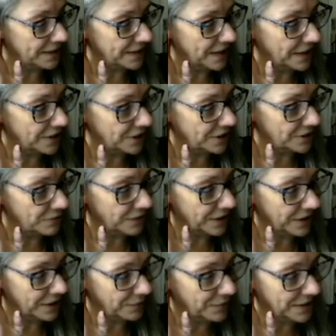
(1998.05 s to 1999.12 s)
not just
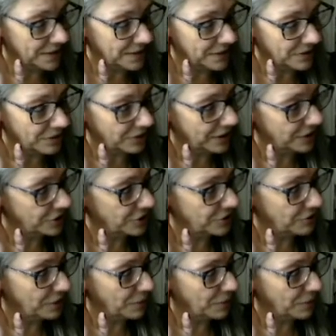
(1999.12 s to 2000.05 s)
within a business or industry,